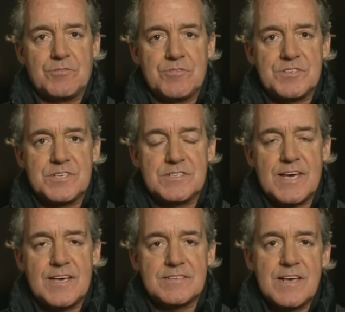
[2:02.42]
in recent
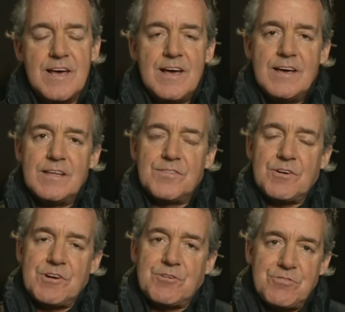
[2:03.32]
days,
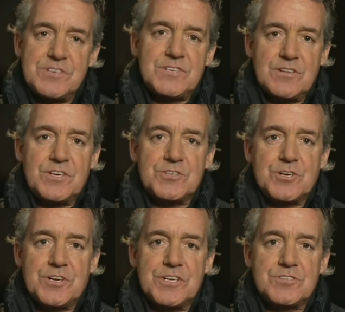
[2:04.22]
they're increasingly
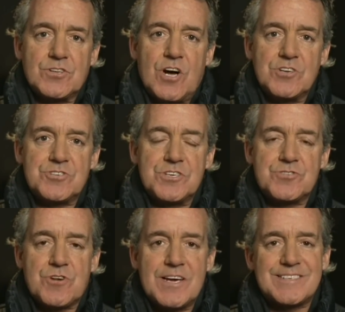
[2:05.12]
turning to launching
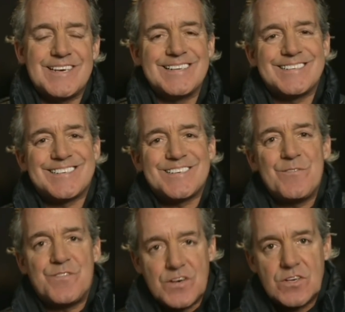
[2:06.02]
strikes into
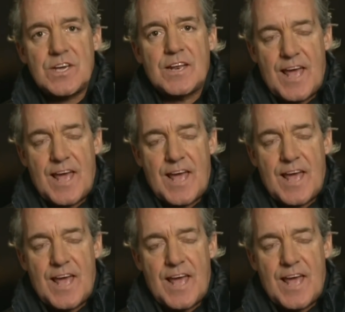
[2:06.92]
civilian